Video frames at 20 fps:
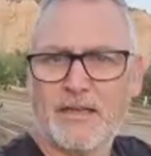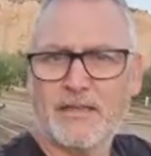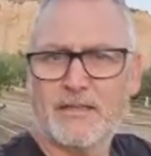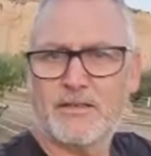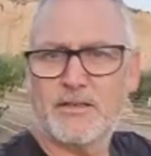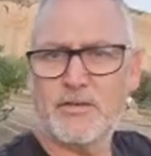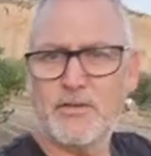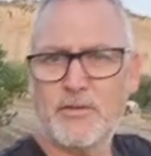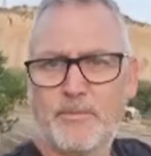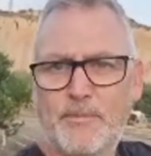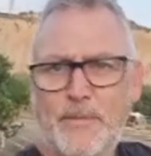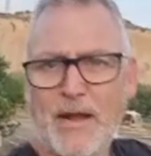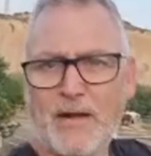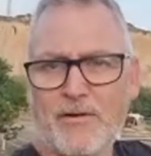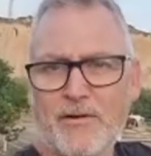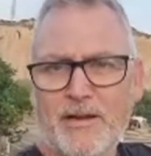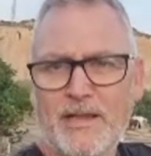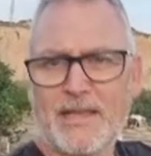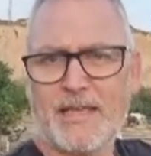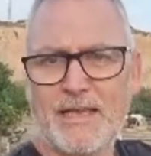Do
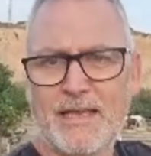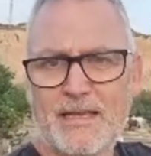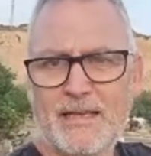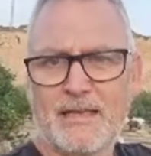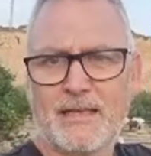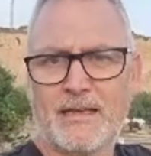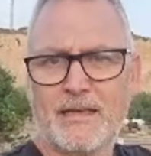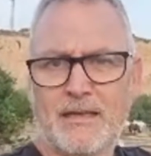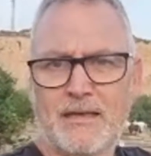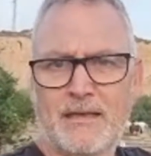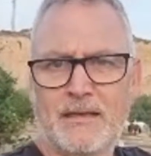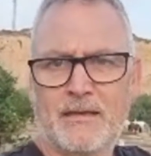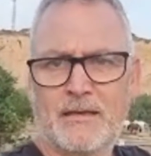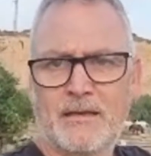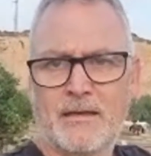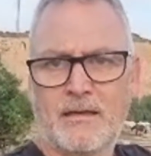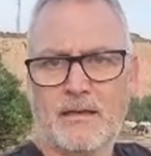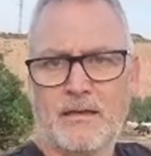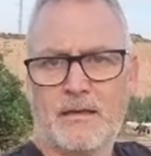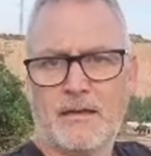Barry
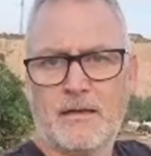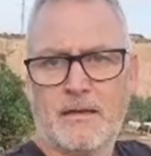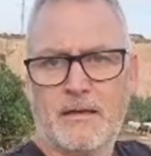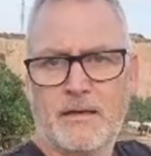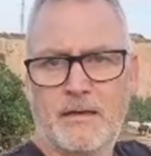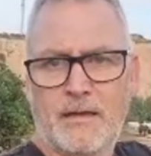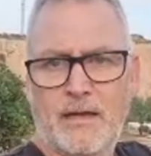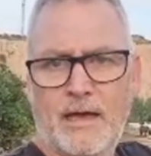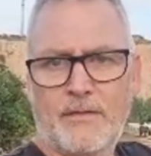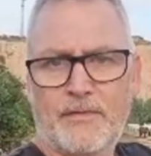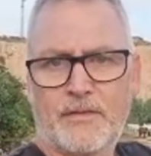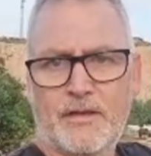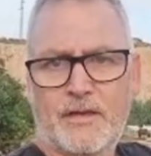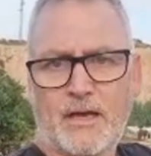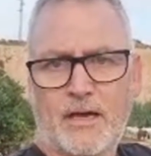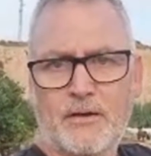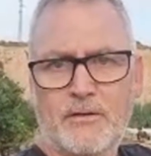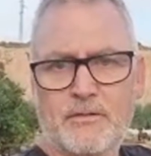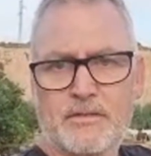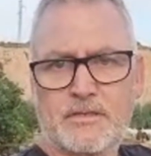and the
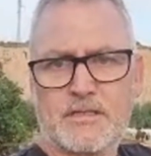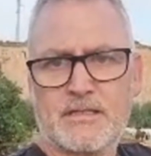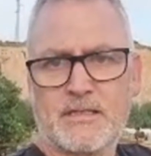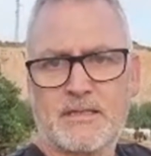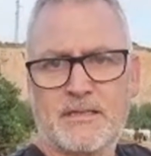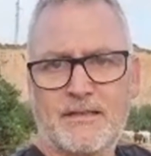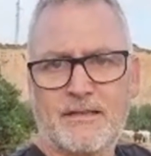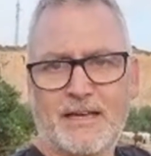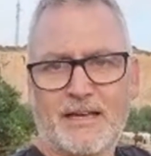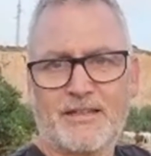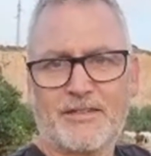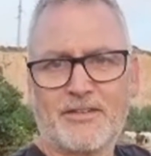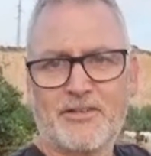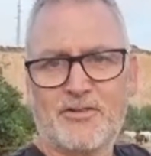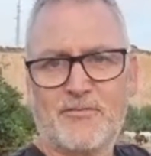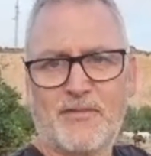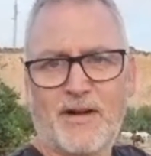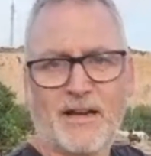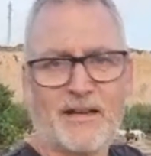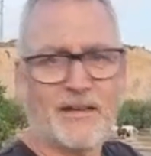goats like the
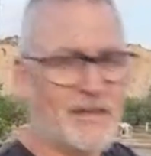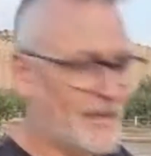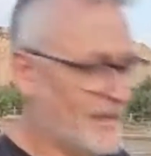new run?